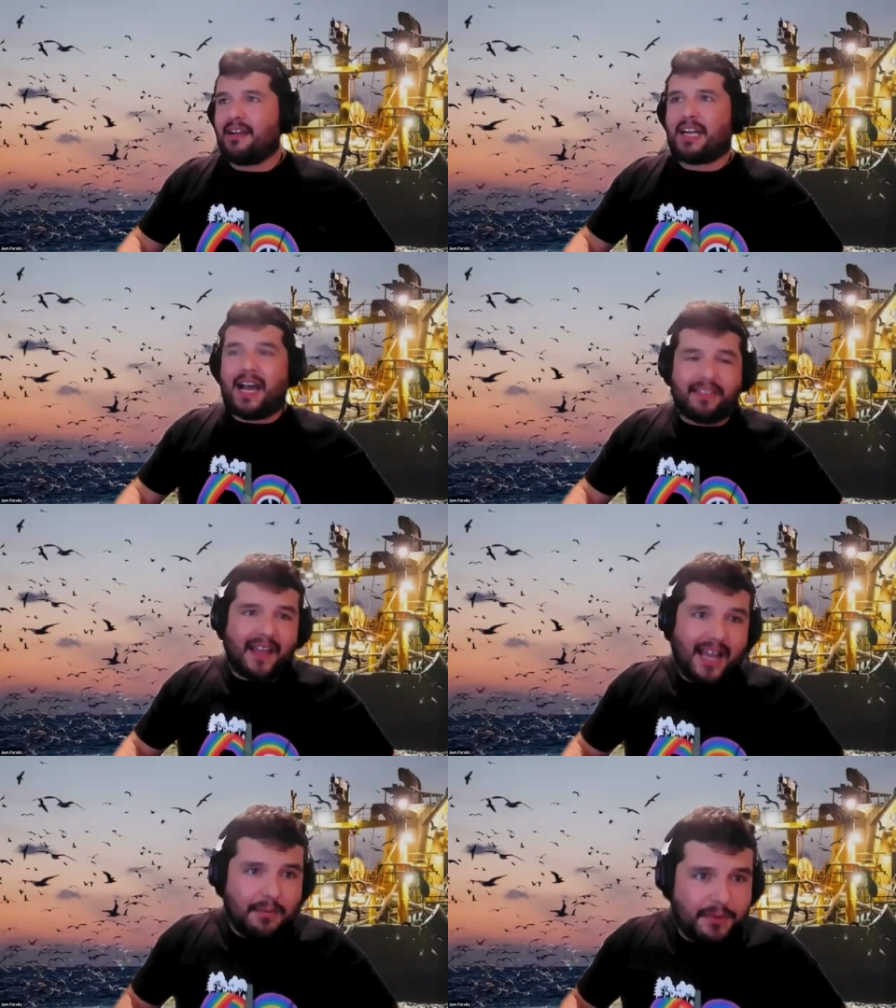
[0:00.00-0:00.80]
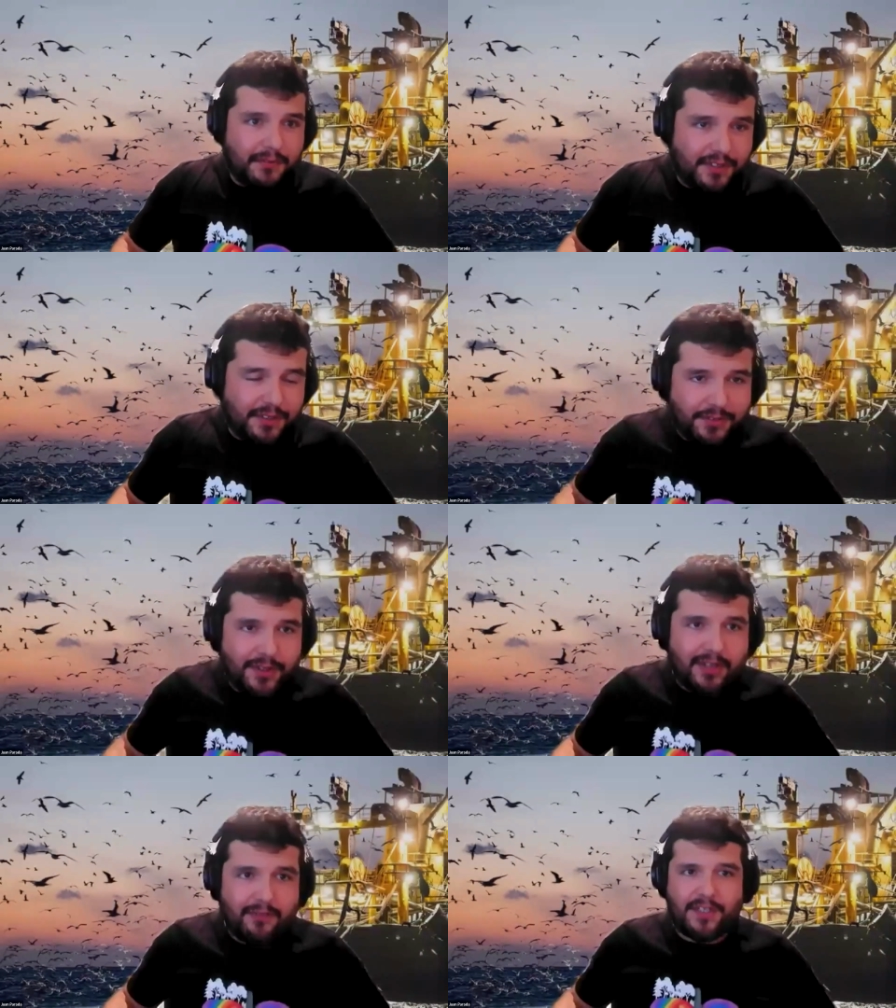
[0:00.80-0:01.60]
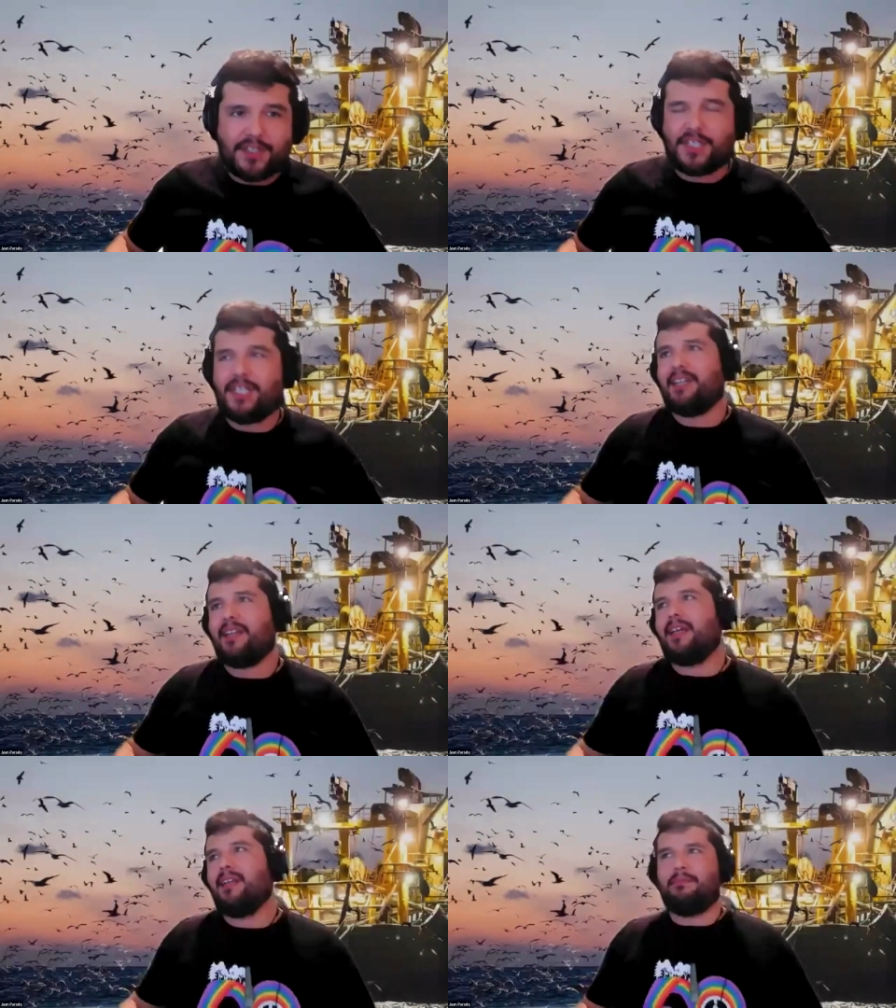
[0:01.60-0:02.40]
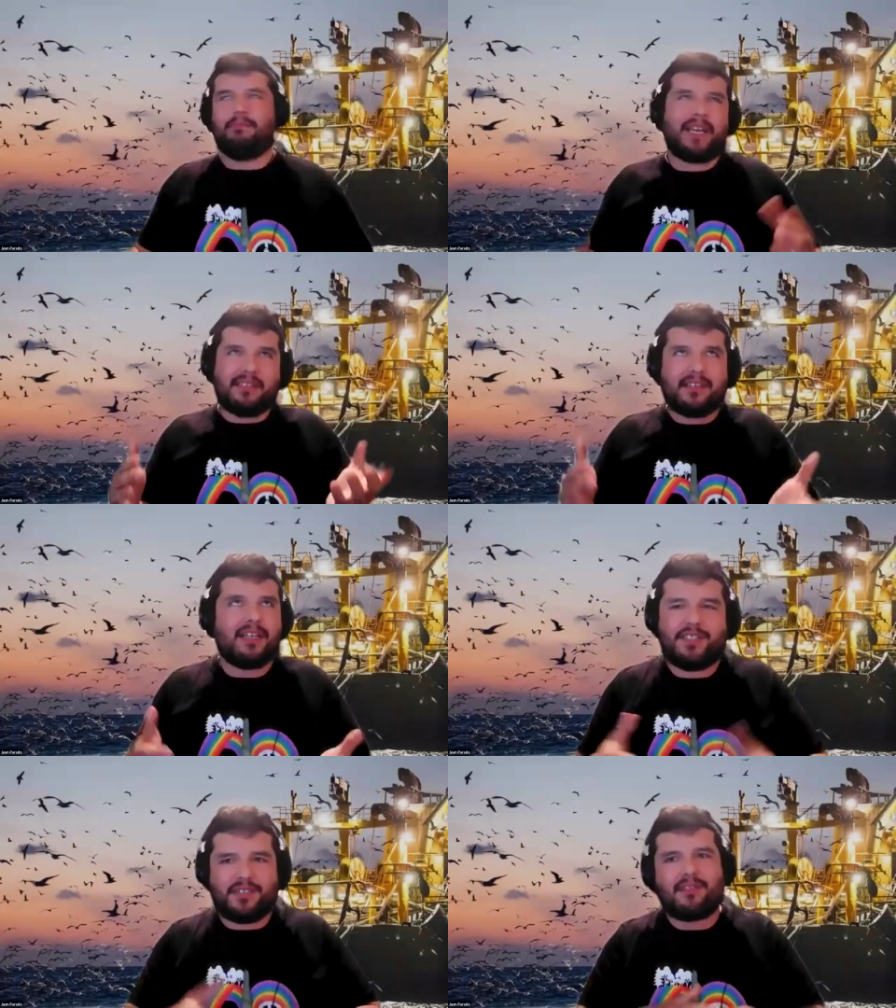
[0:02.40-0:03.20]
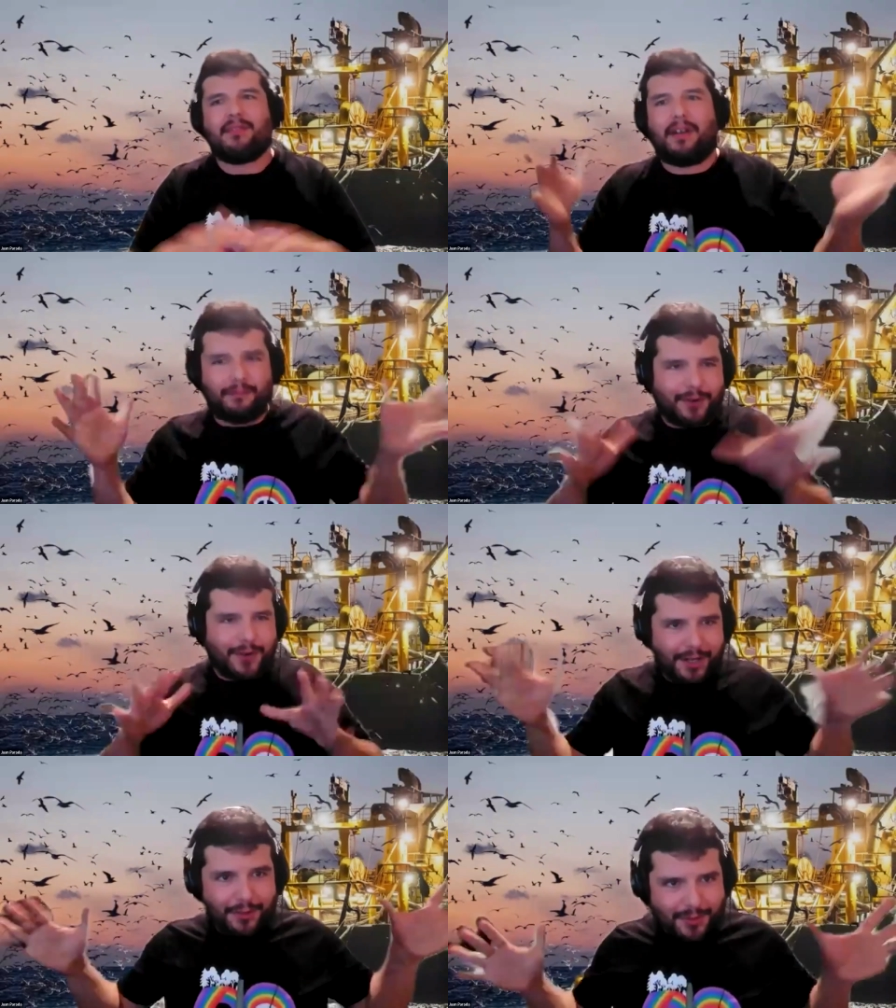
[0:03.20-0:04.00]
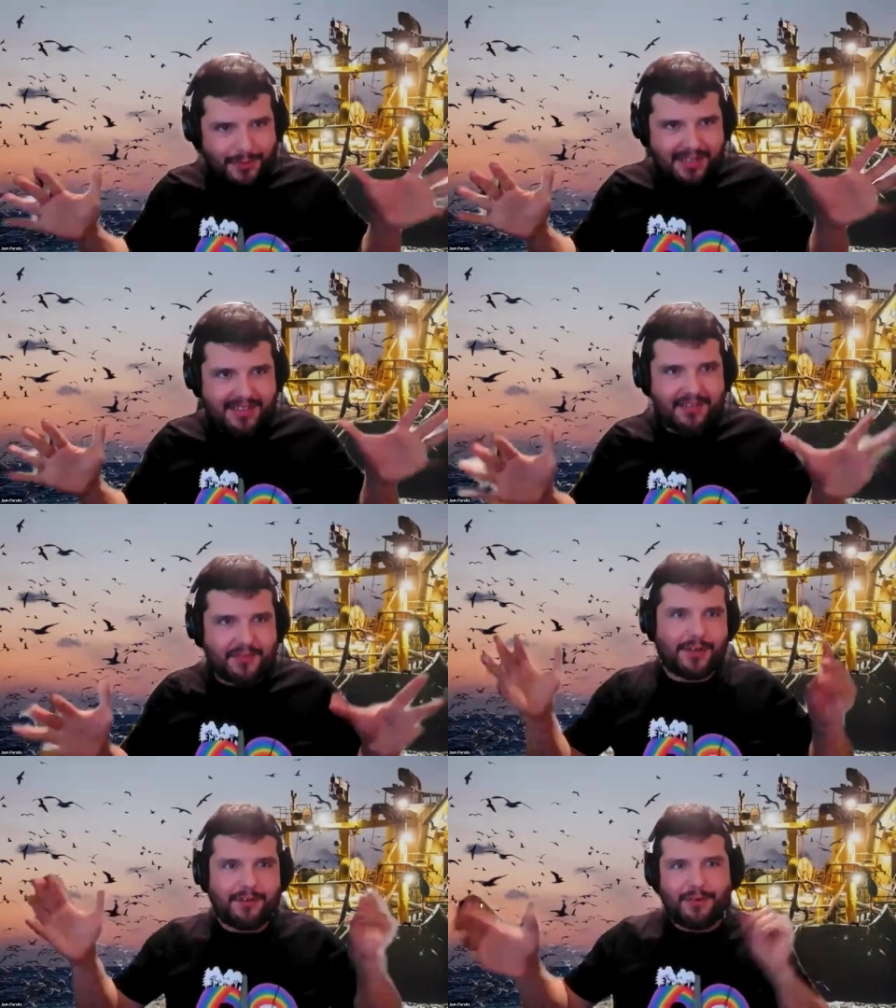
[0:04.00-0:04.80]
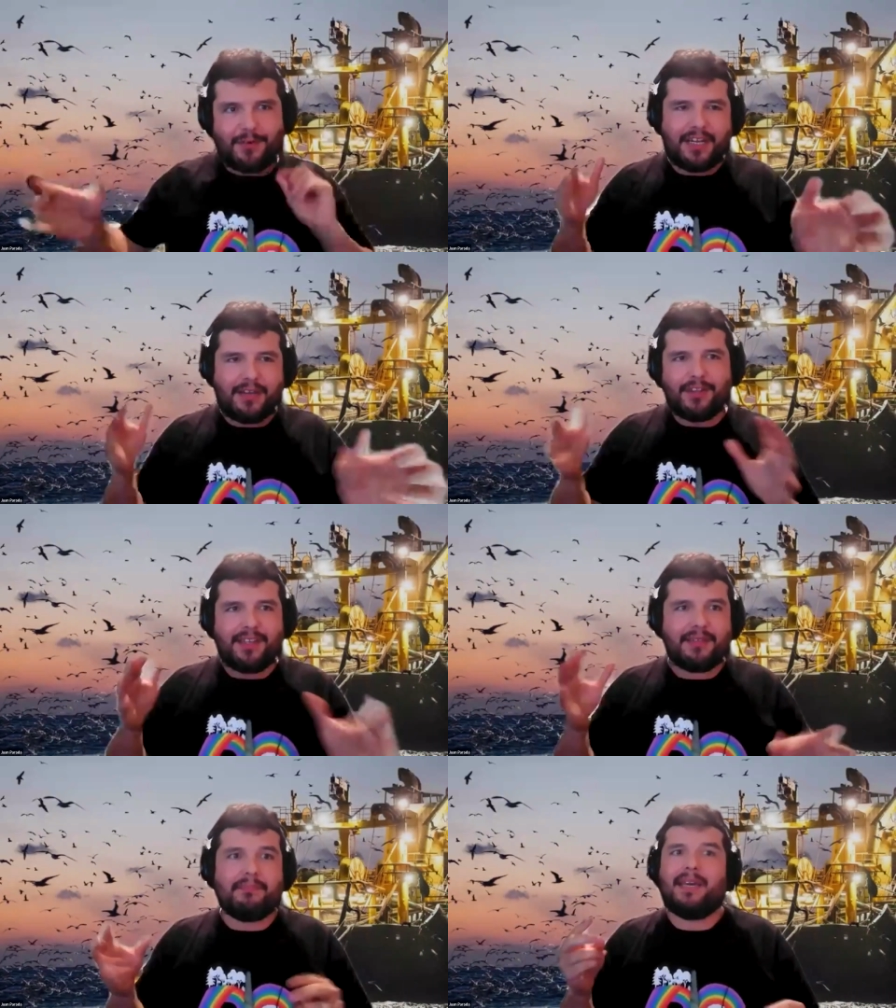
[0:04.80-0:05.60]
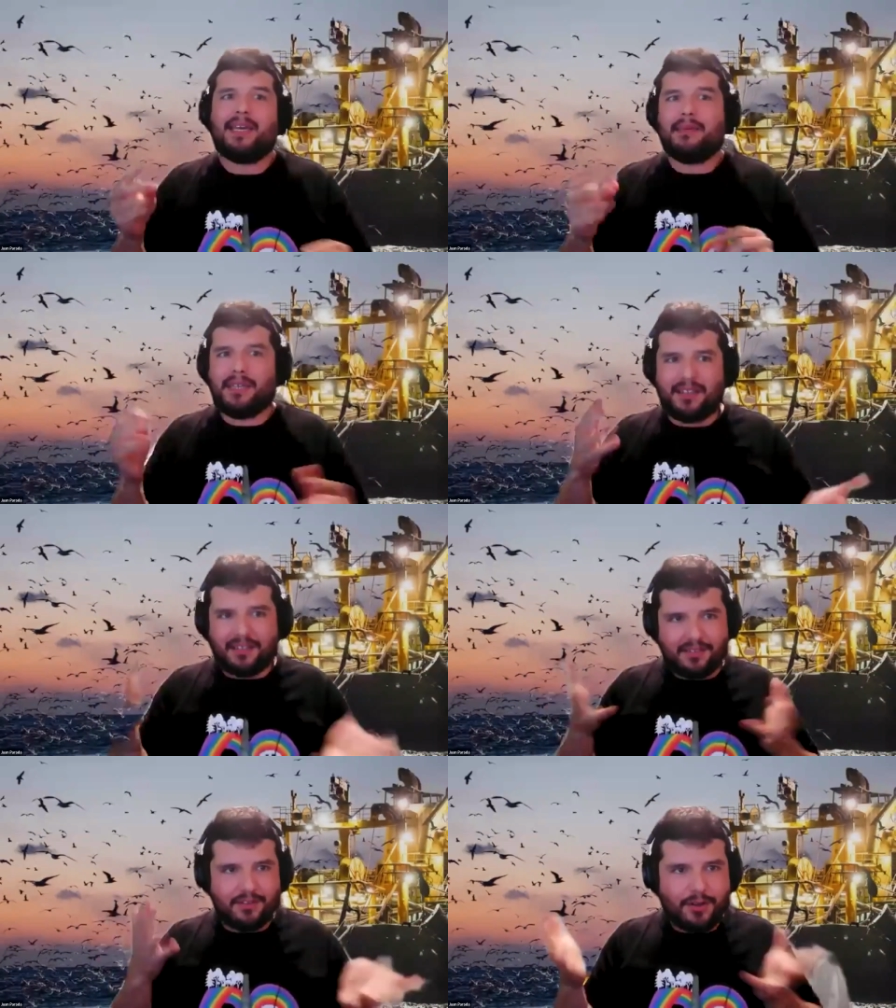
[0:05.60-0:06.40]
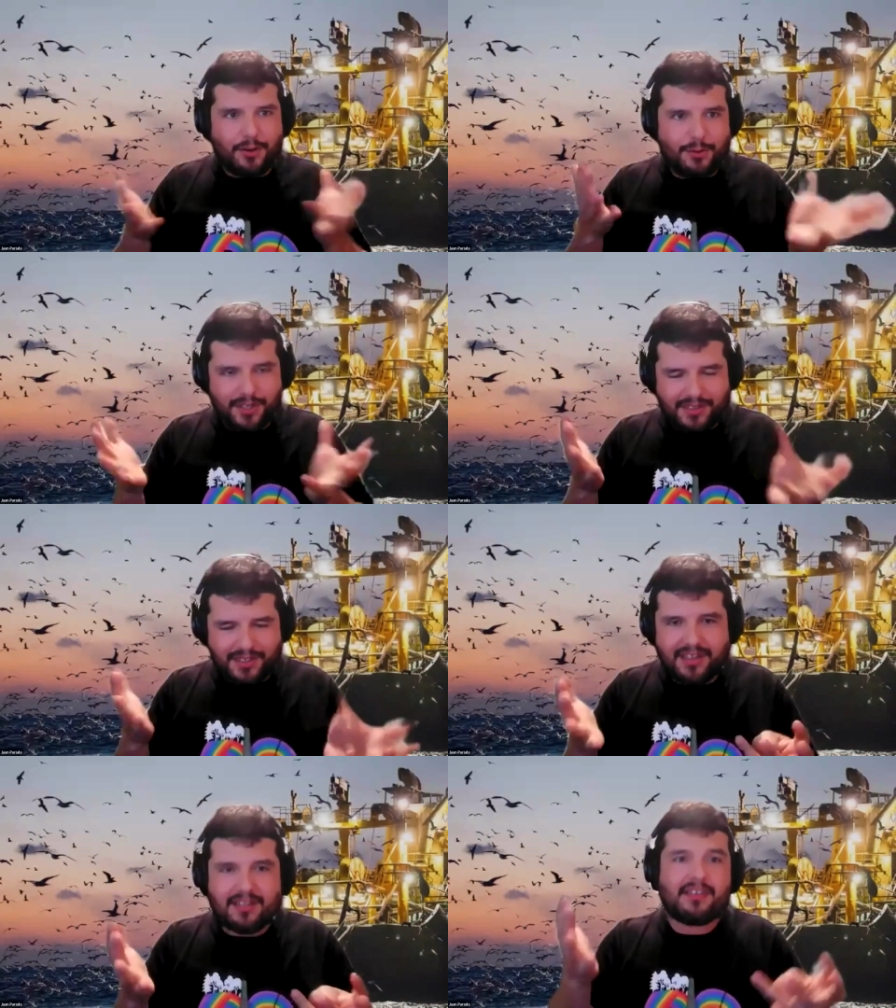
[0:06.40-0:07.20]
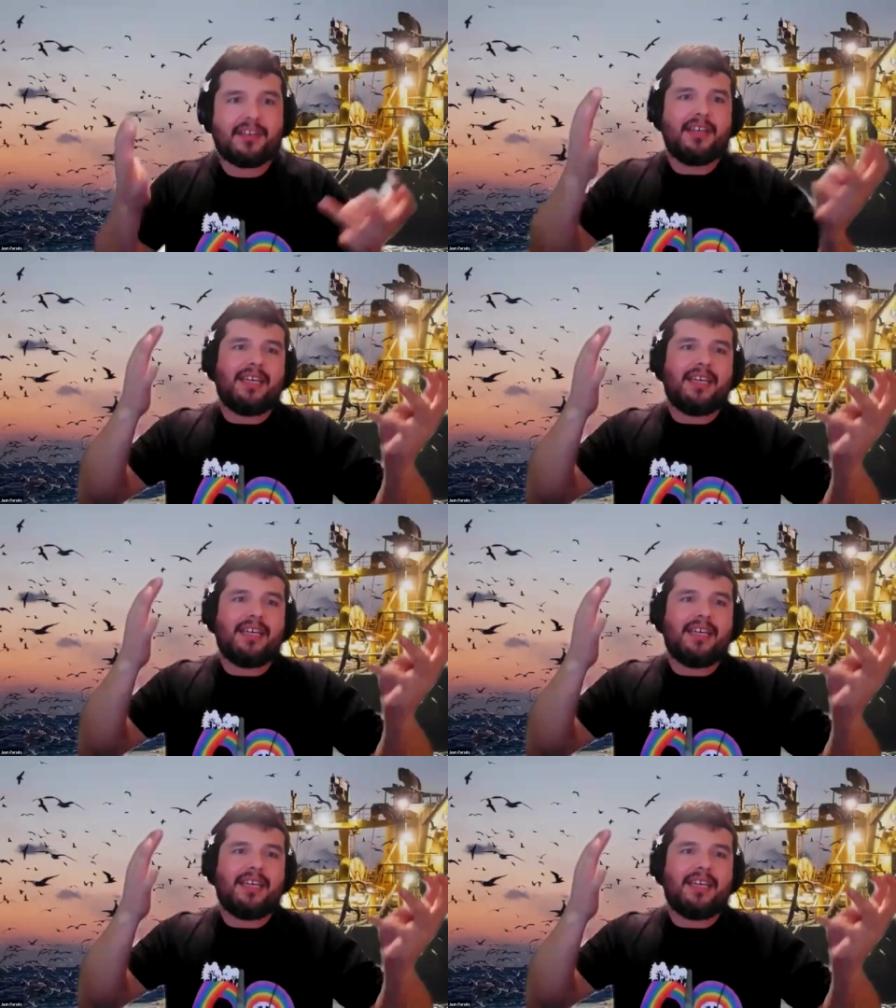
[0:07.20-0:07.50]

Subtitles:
a type of industrial fishing that basically, just running through the basics for anyone that maybe doesn't know the details,